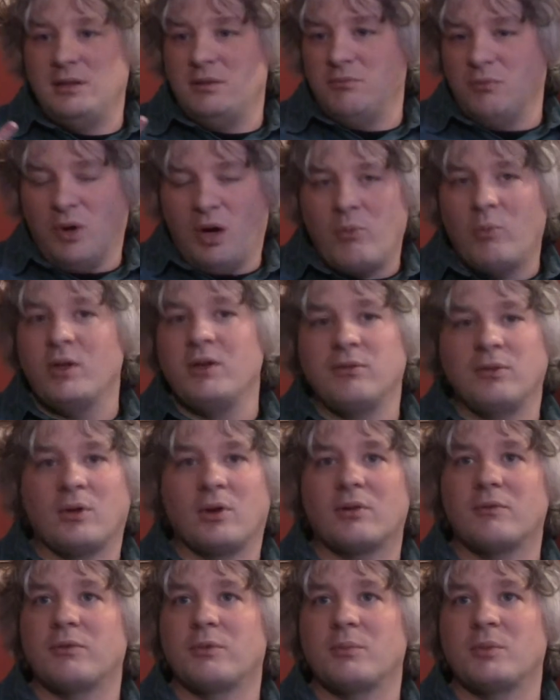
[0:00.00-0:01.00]
What we've
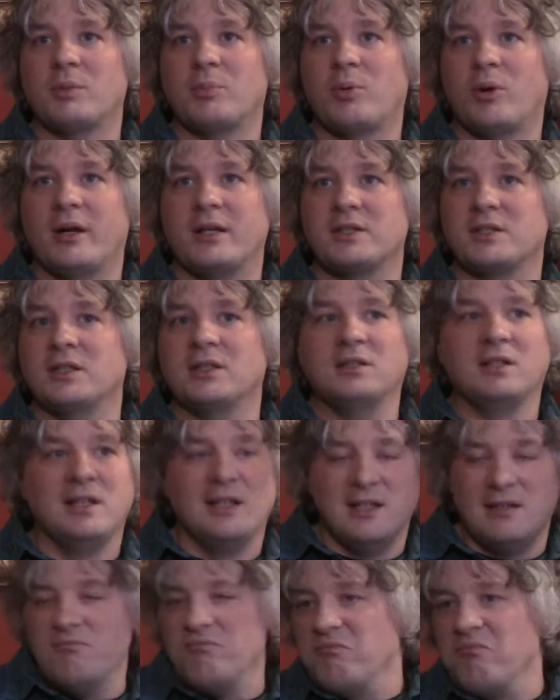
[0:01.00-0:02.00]
learned from the present
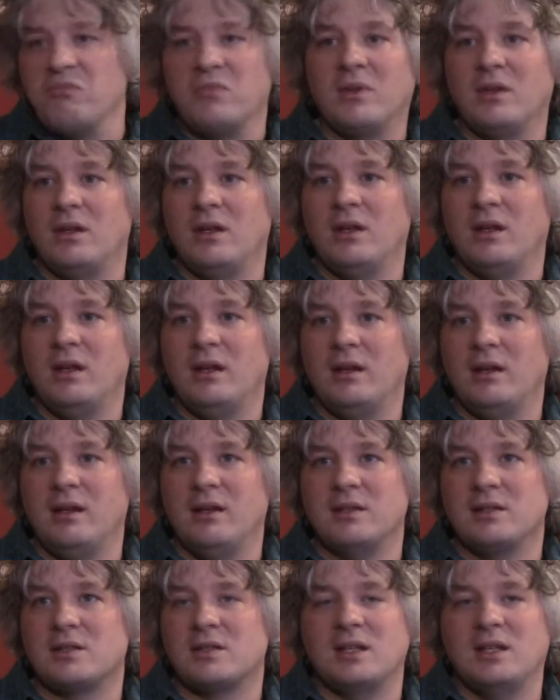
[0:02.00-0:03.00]

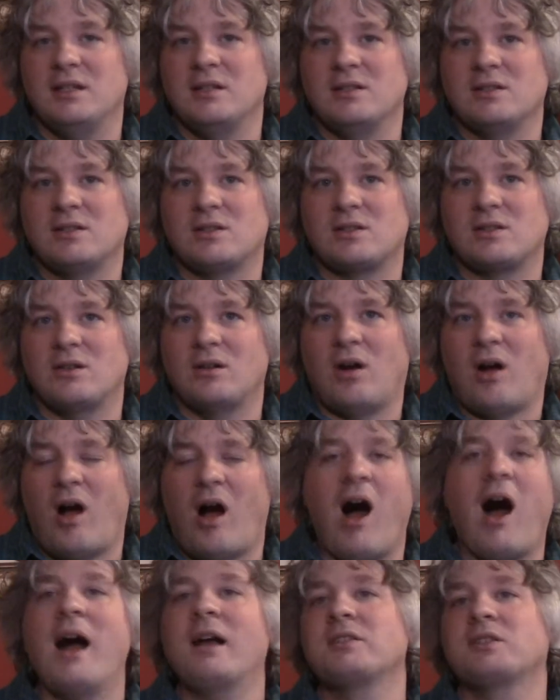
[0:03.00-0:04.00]
is
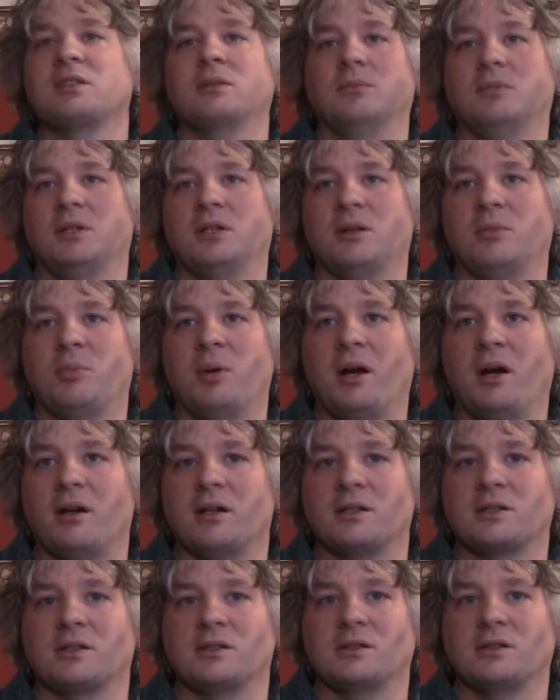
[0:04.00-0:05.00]
awesome in
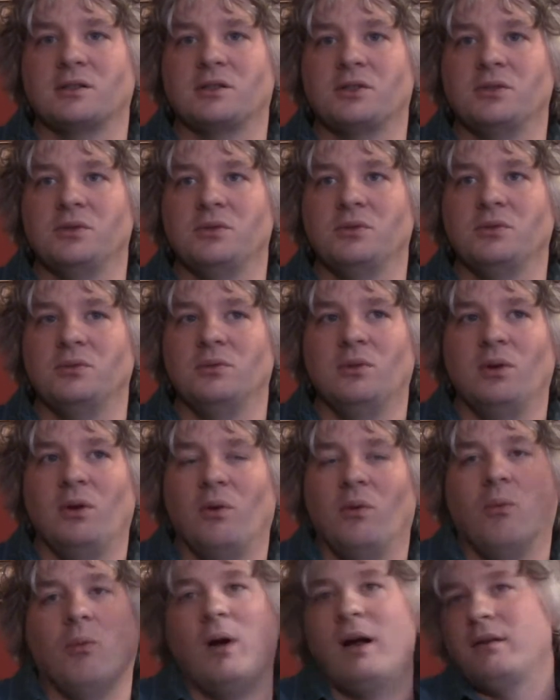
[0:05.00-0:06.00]
comparison to
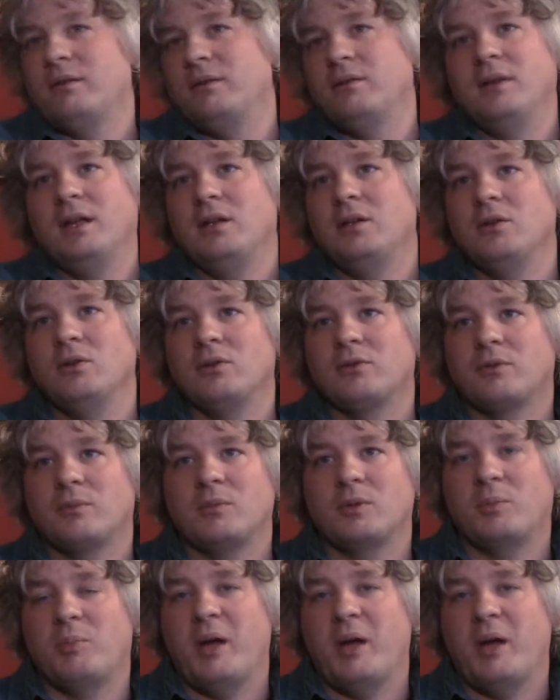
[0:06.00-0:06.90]
what they knew from the